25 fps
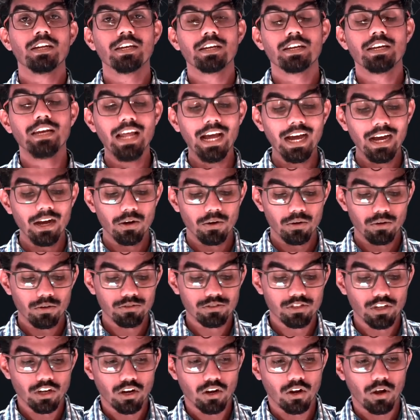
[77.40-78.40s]
Now
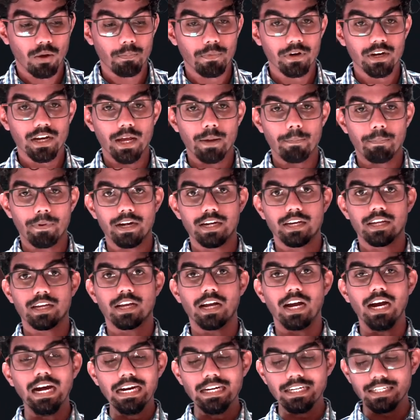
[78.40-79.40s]
the common hepatic
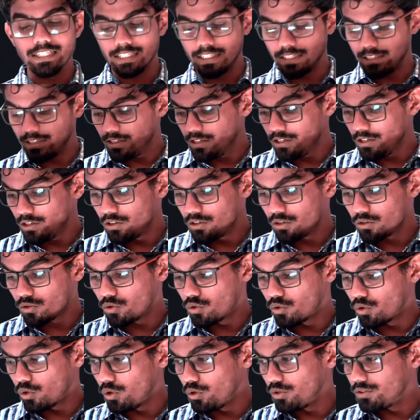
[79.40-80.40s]
artery
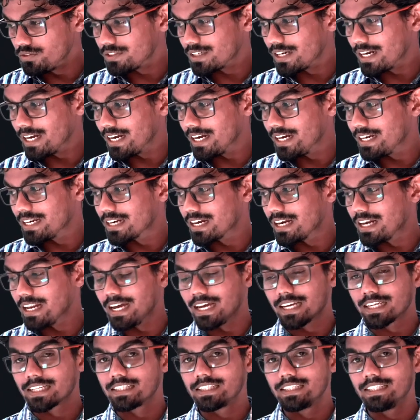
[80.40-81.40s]
goes right
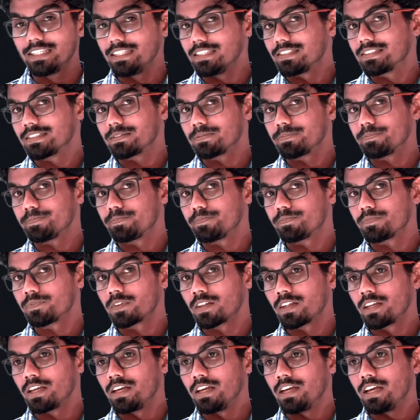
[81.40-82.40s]
like this
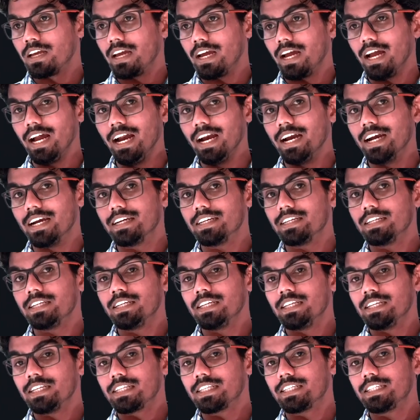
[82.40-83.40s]
and
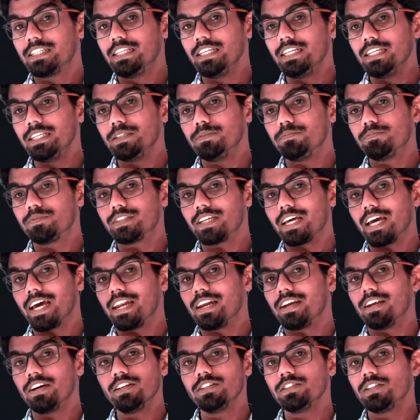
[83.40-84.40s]
gives
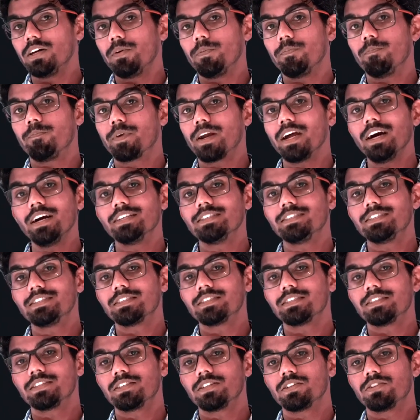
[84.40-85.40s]
another branch
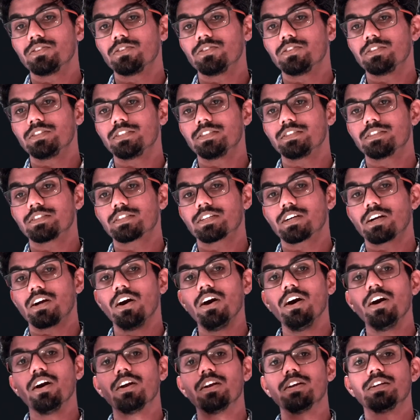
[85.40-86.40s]
which is
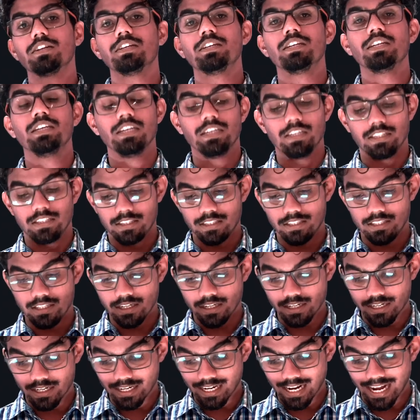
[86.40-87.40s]
called
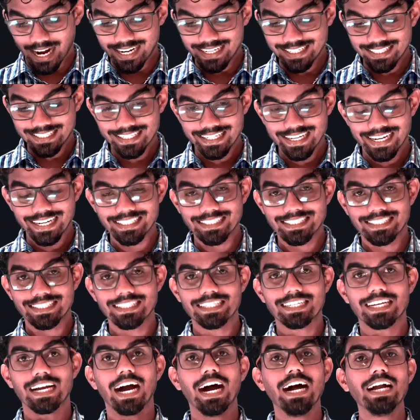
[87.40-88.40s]
the right
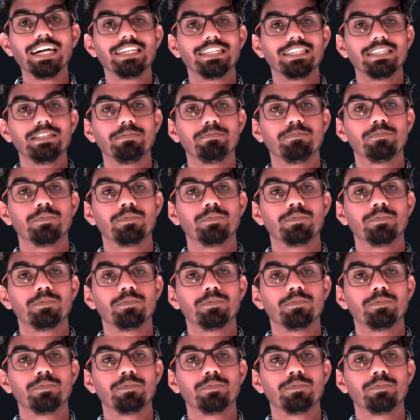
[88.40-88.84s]
gastric artery.